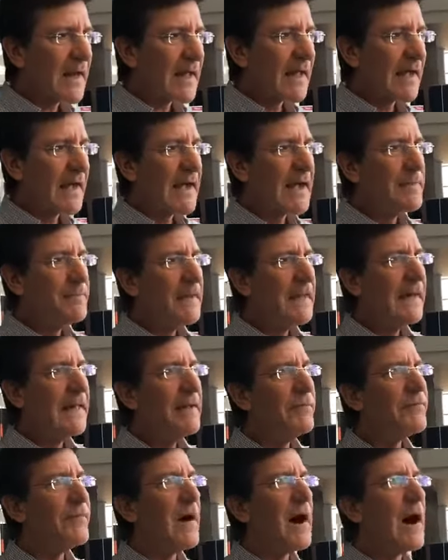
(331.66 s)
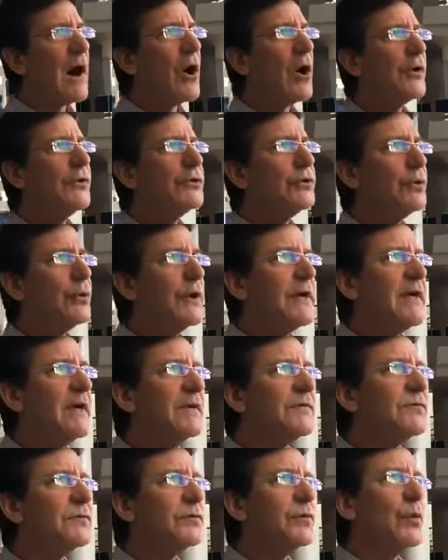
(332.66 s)
I believe our duty
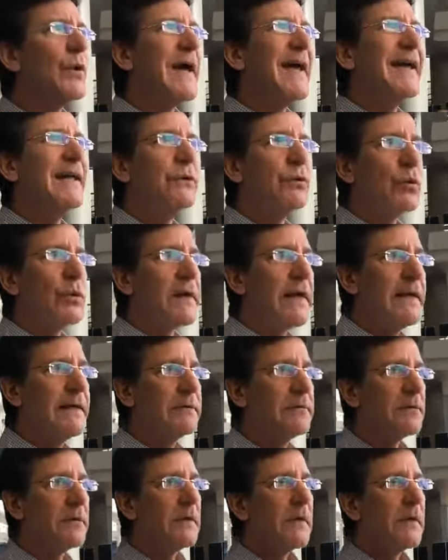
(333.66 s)
is to educate.